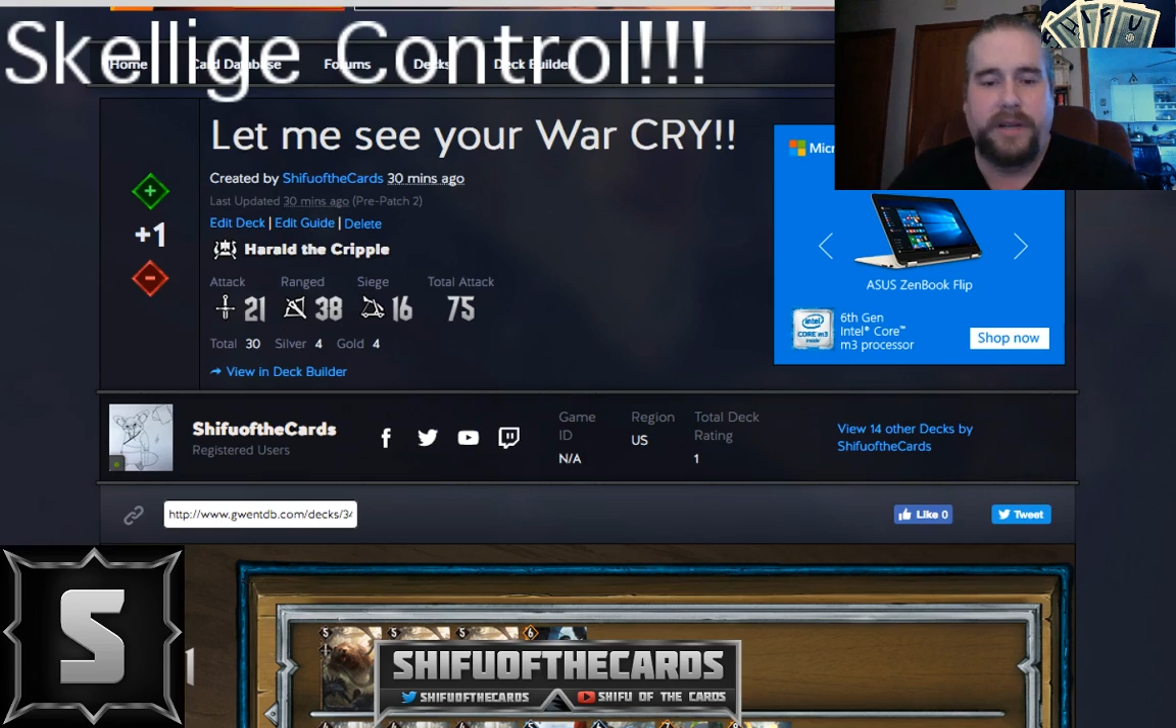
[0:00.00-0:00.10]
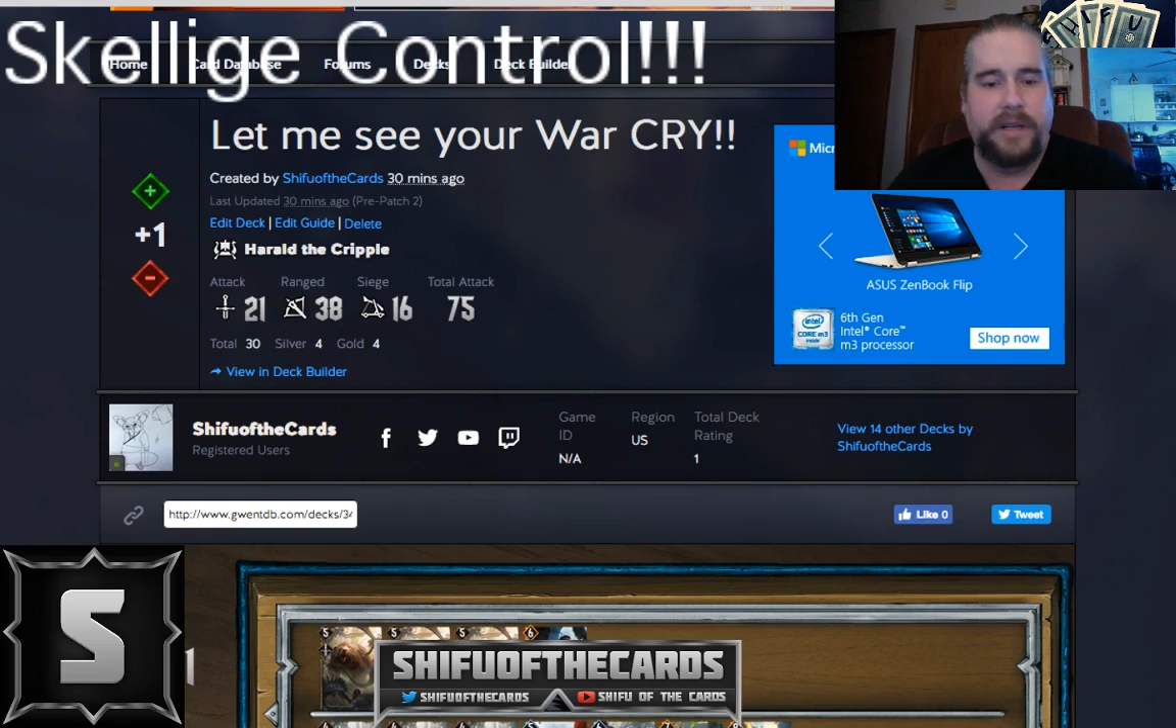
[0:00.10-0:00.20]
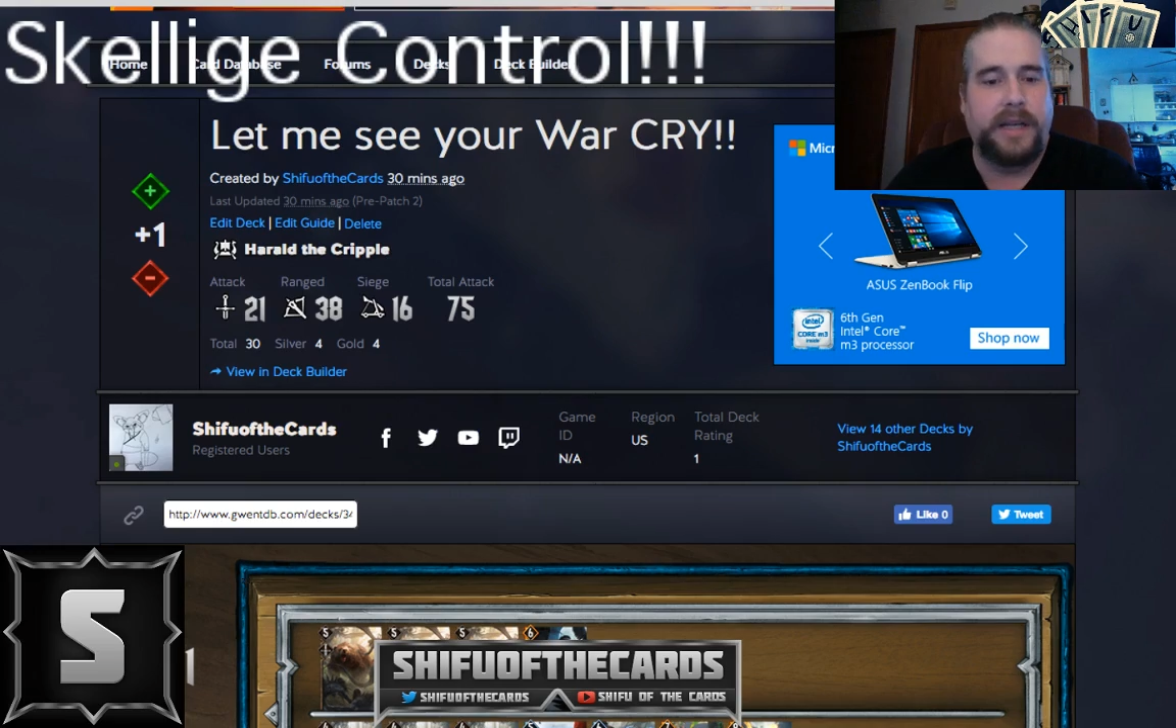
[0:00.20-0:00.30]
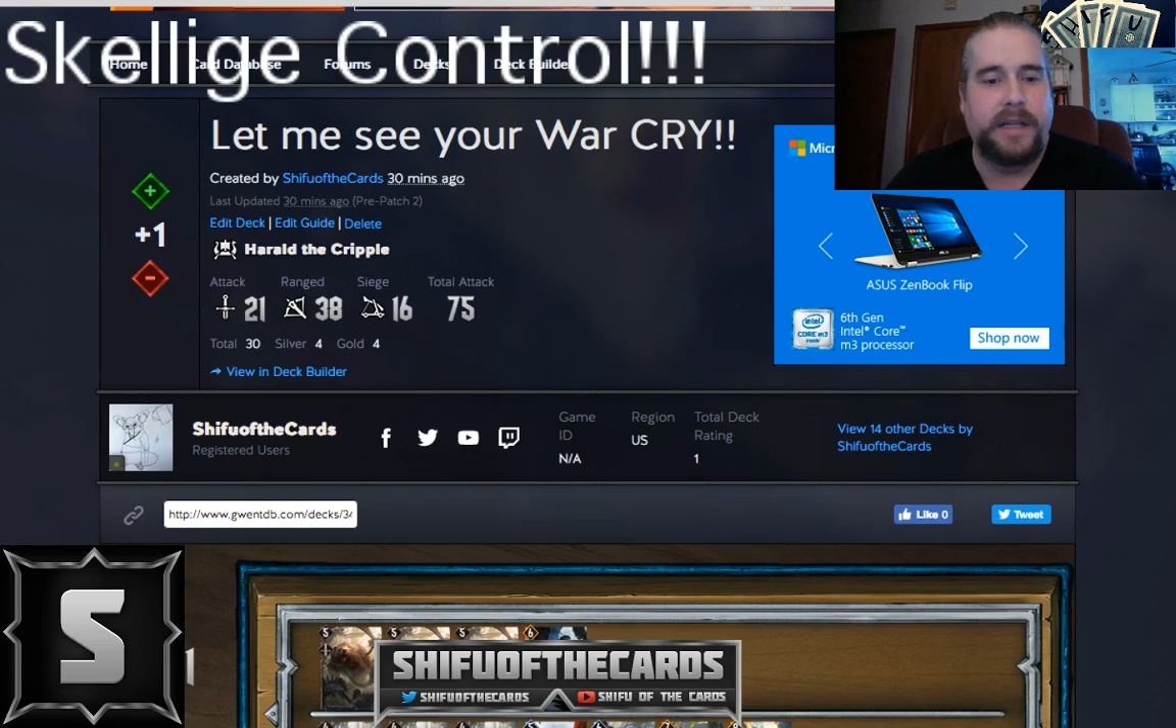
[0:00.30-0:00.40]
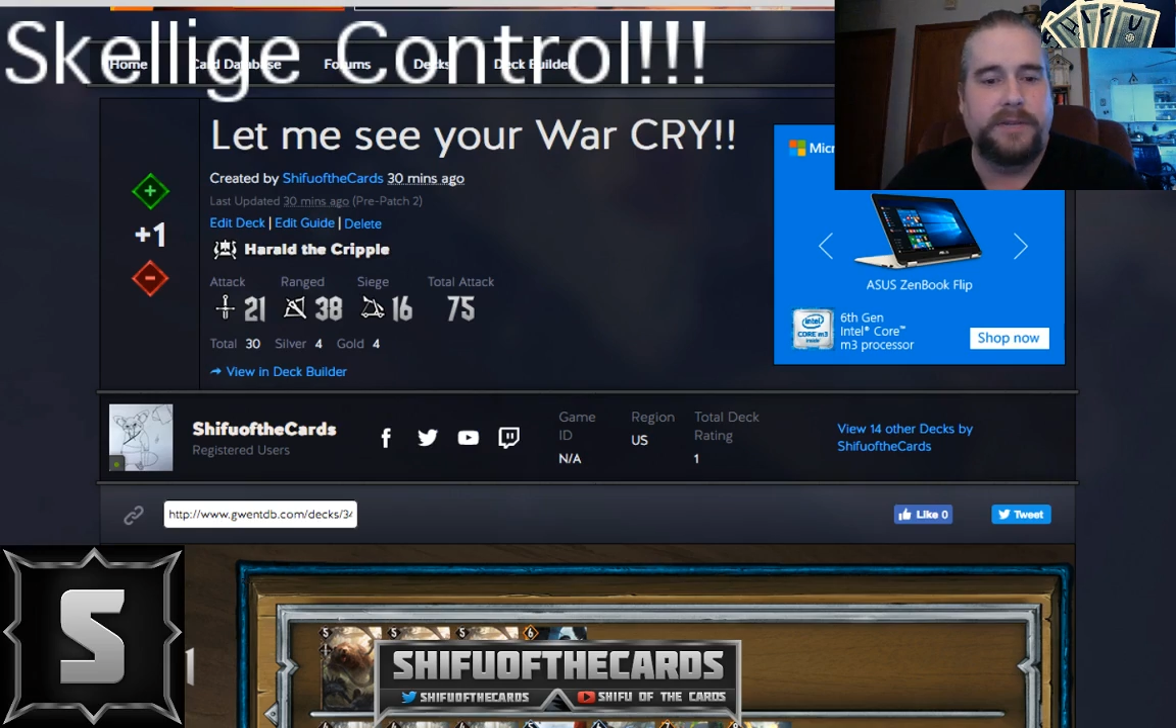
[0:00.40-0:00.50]
lot
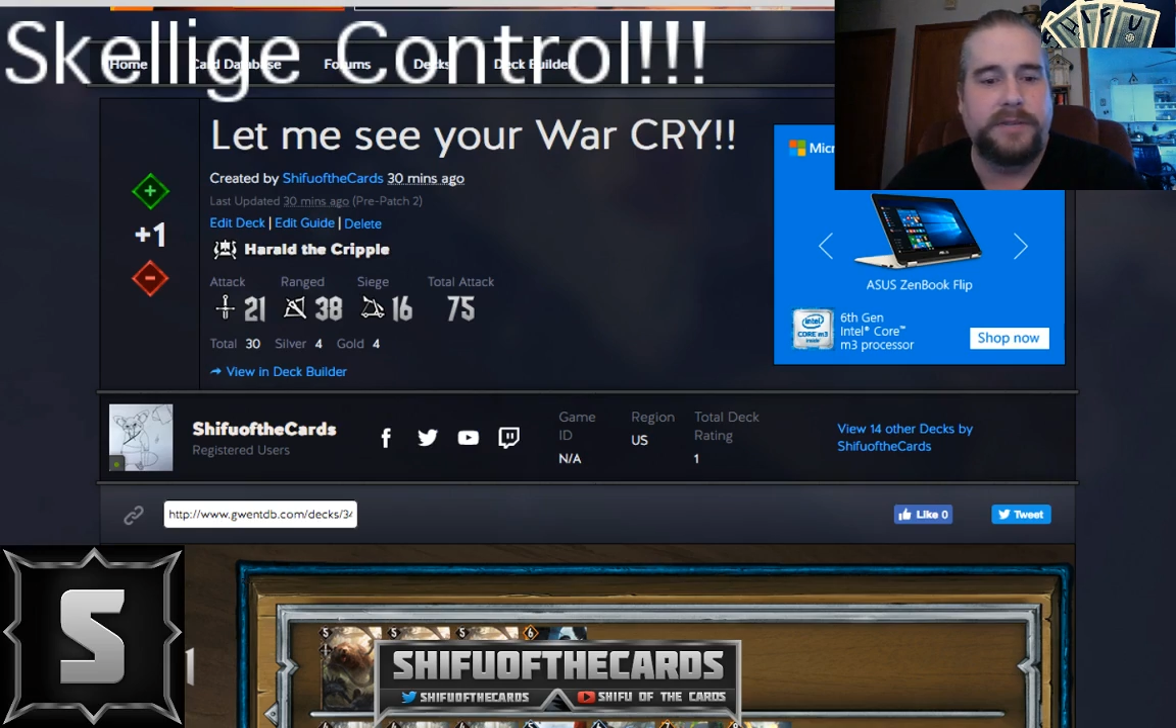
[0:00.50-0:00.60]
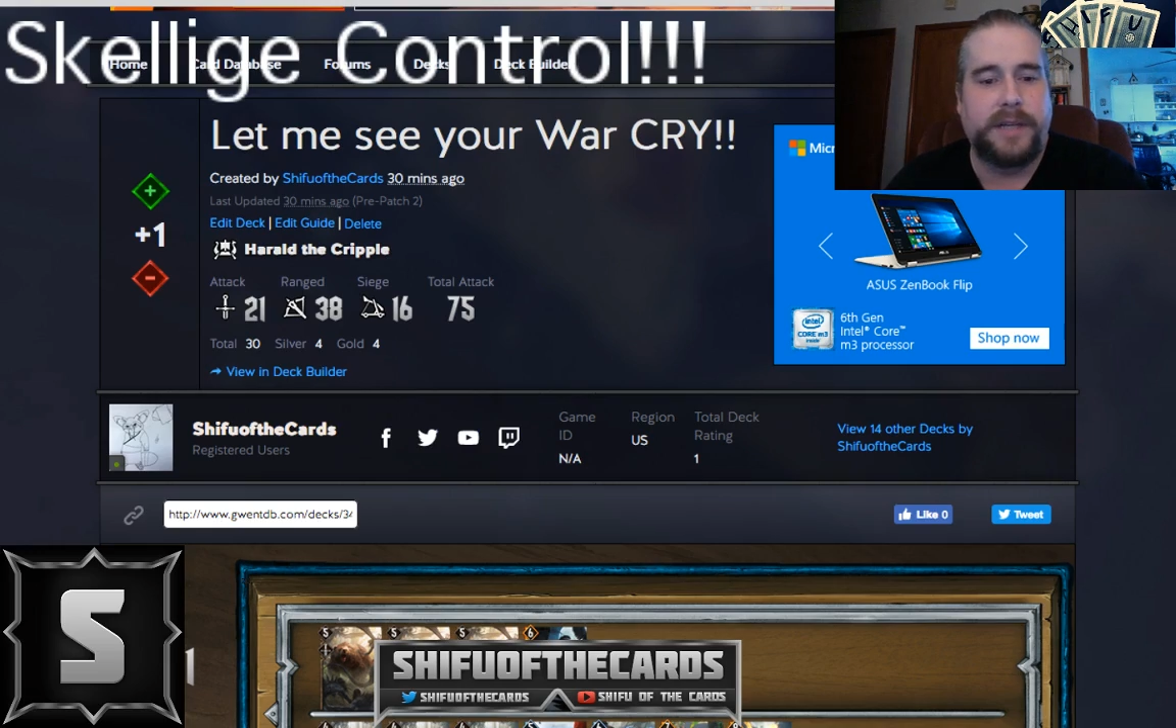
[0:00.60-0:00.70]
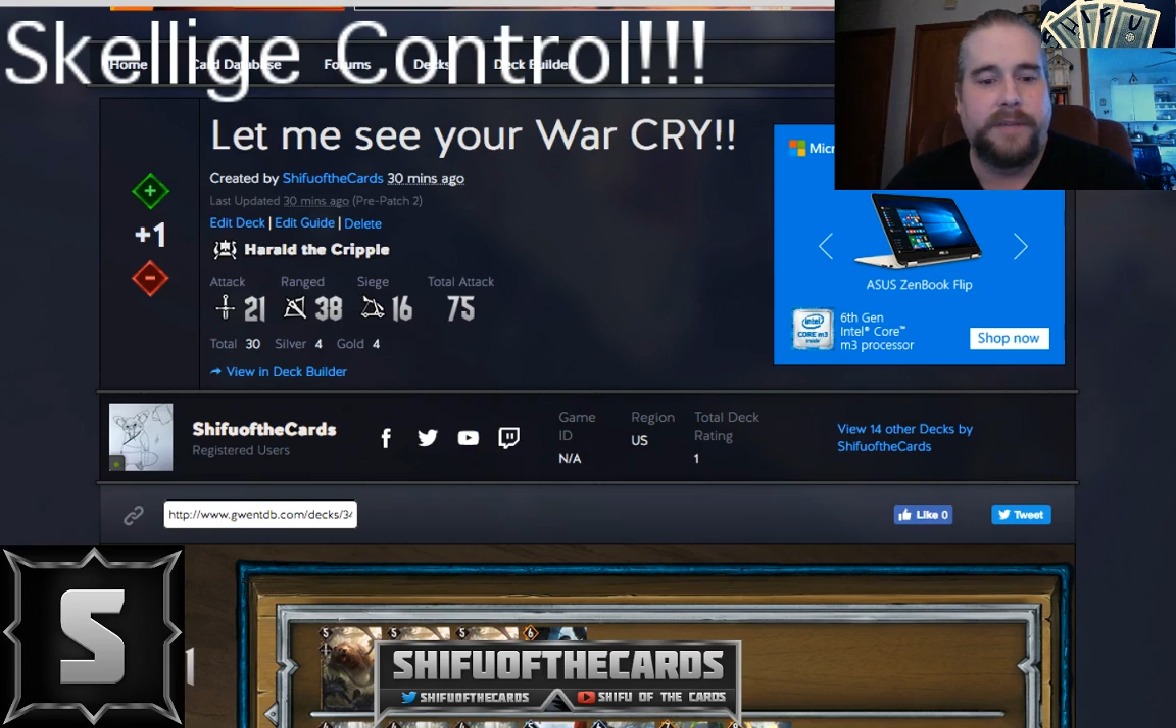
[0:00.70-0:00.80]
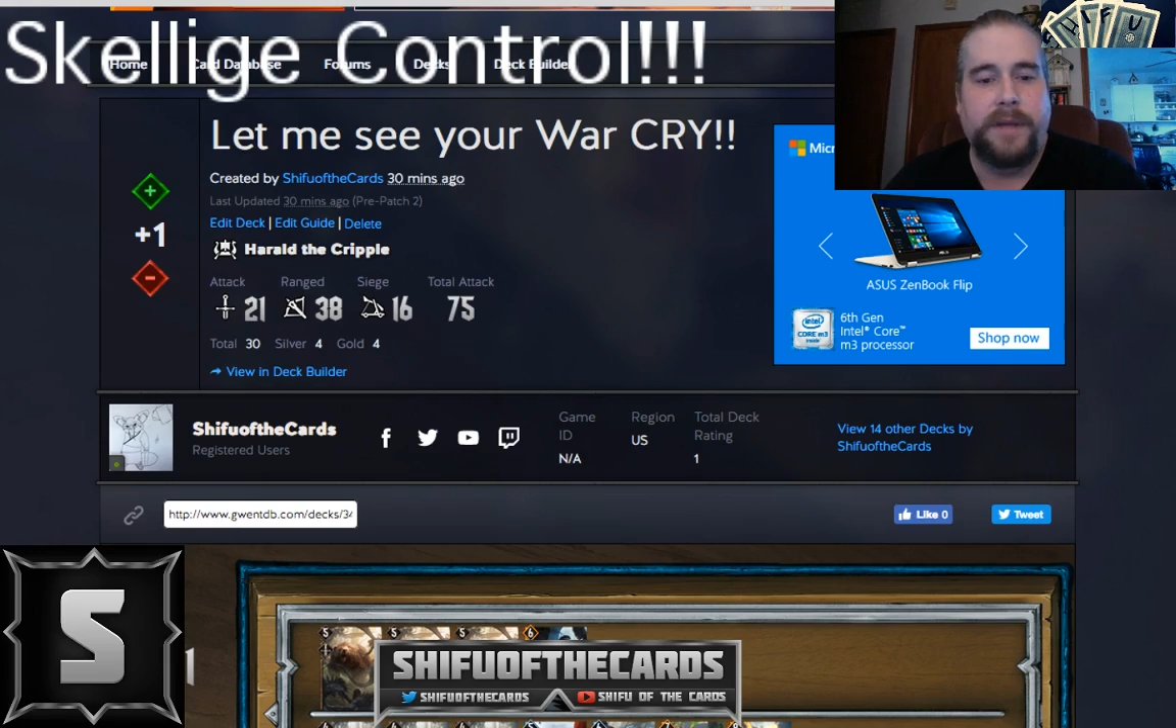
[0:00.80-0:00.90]
of levels there.